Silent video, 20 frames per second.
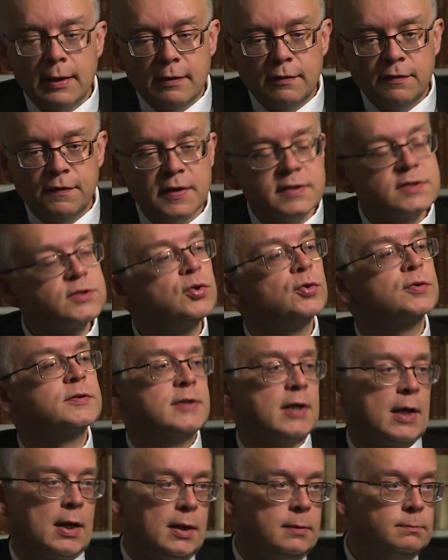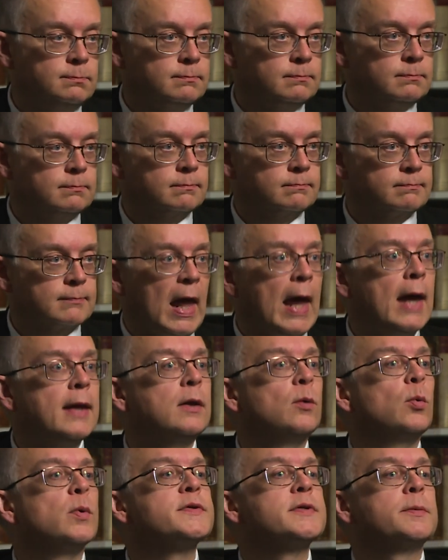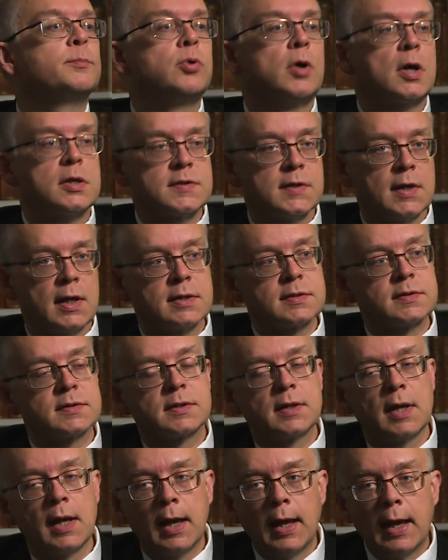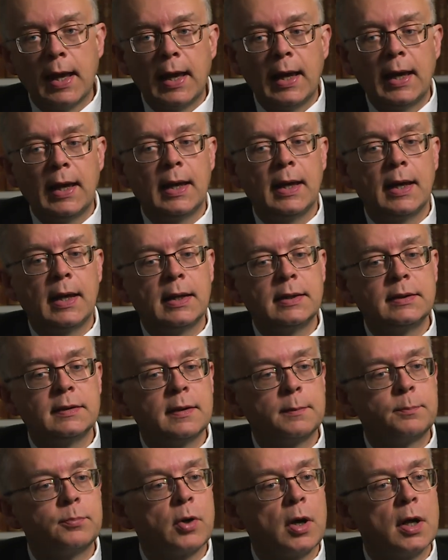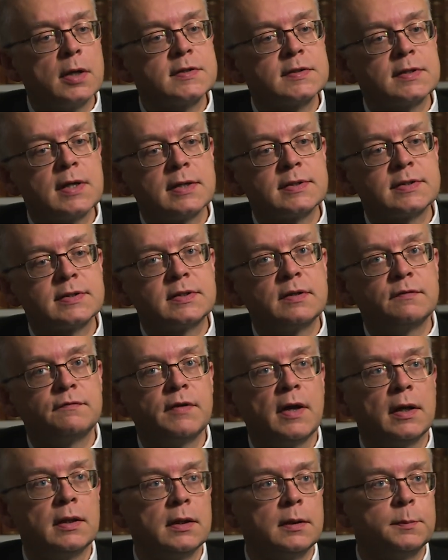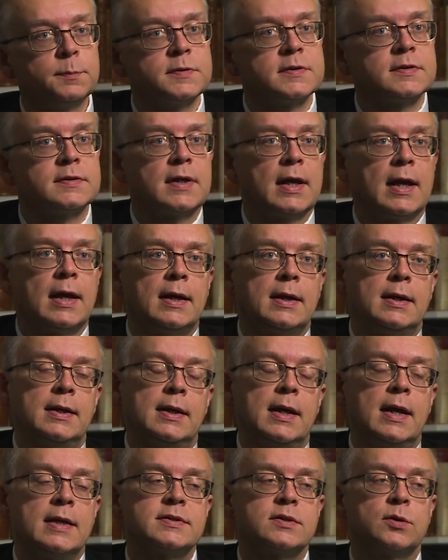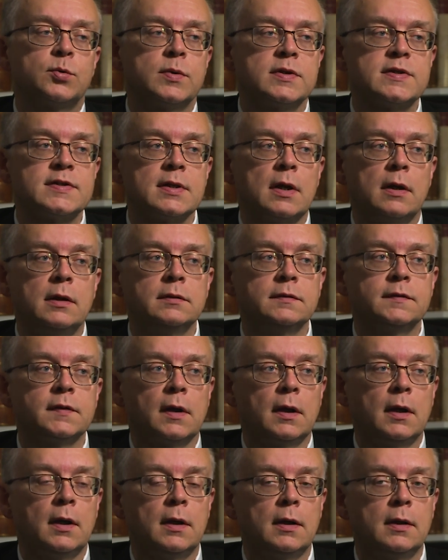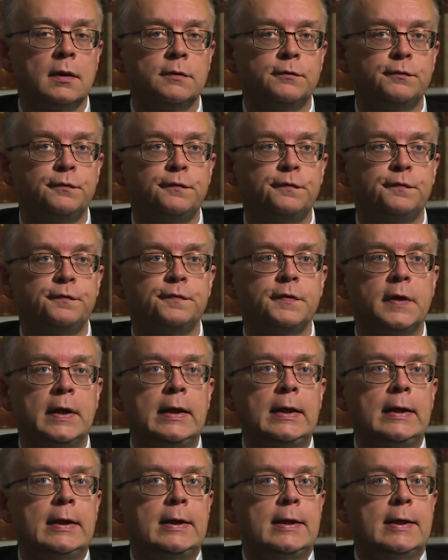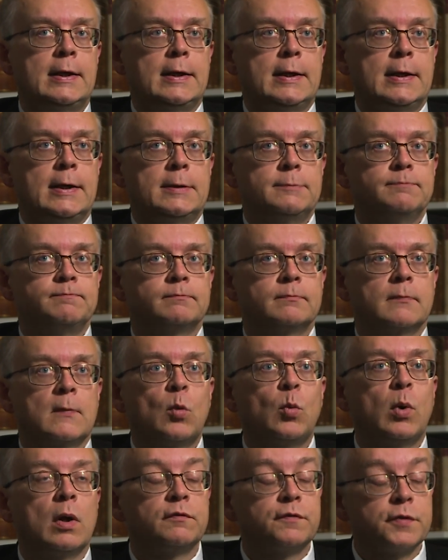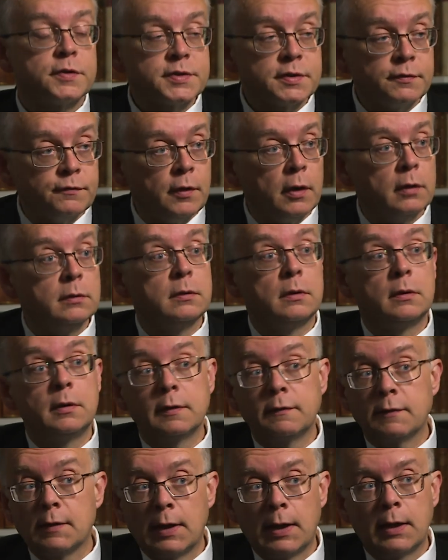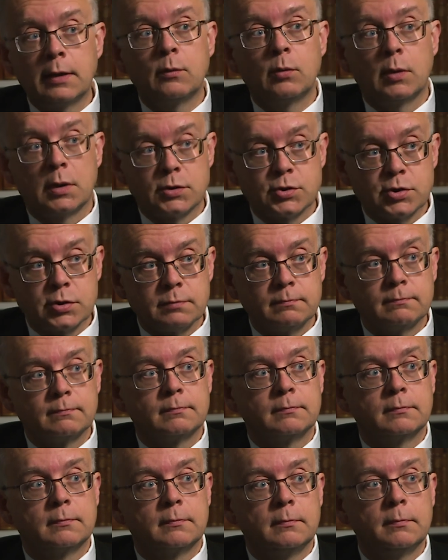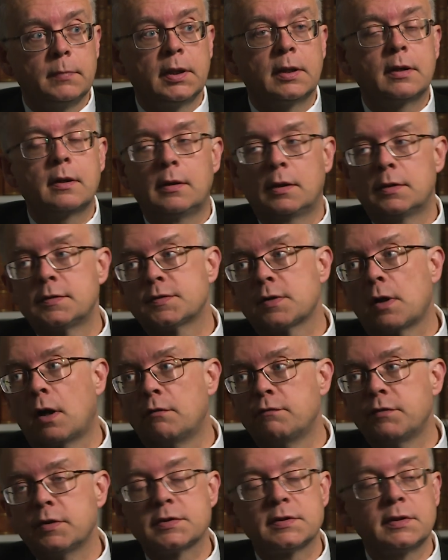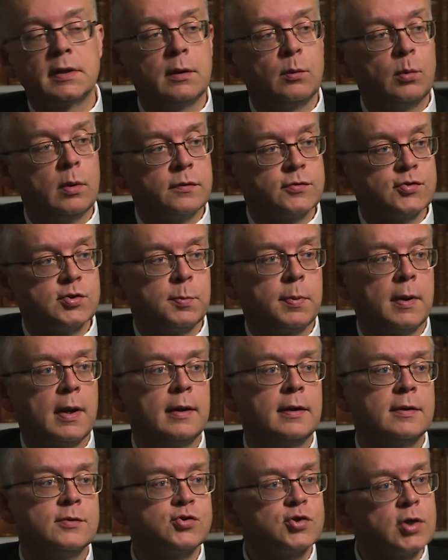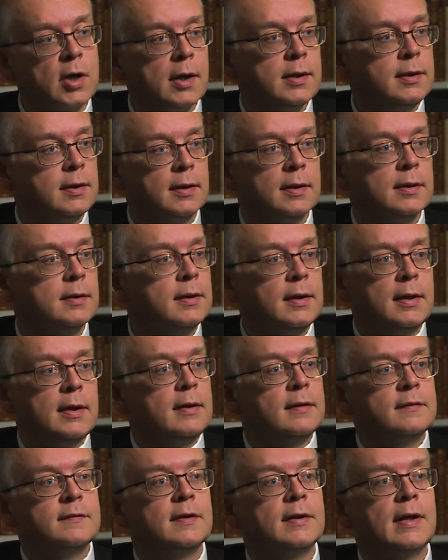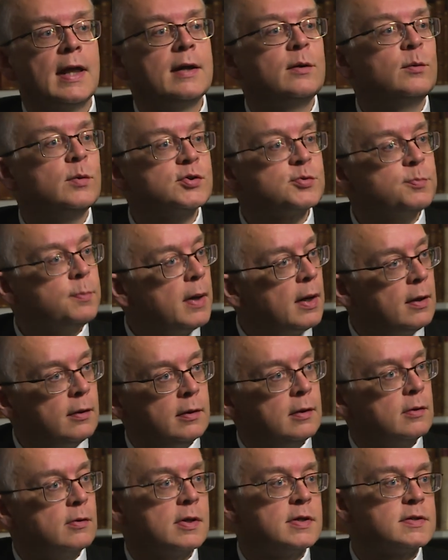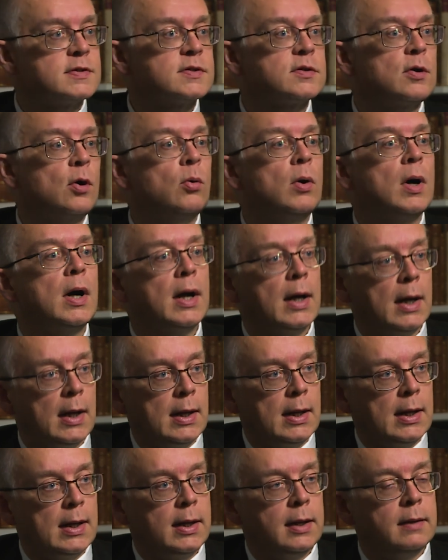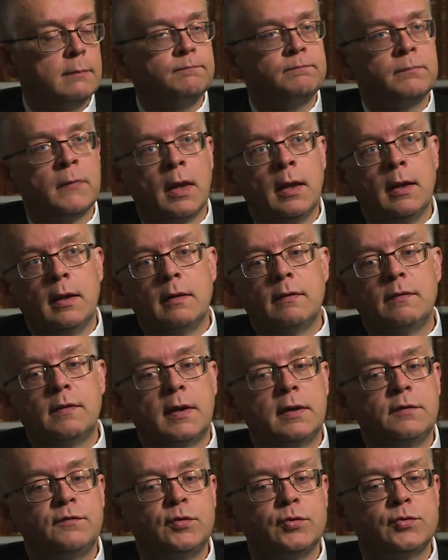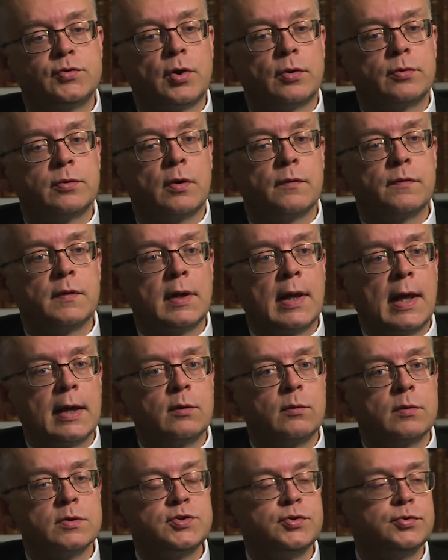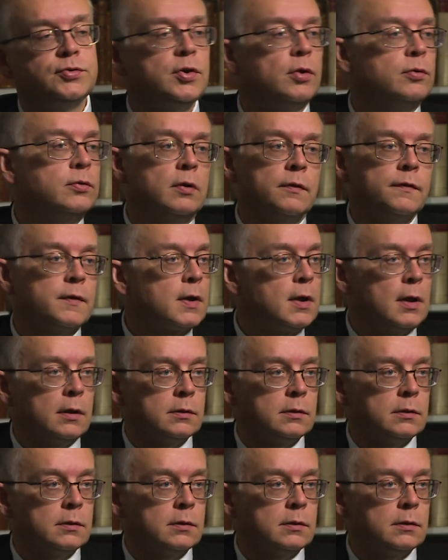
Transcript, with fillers: this took time mm. and it was a process. And the process developed uh, as a result of, well, first of all, learning the language. Because obviously, with Japan and China, the language barrier is so high that if you don't know the language, you don't know the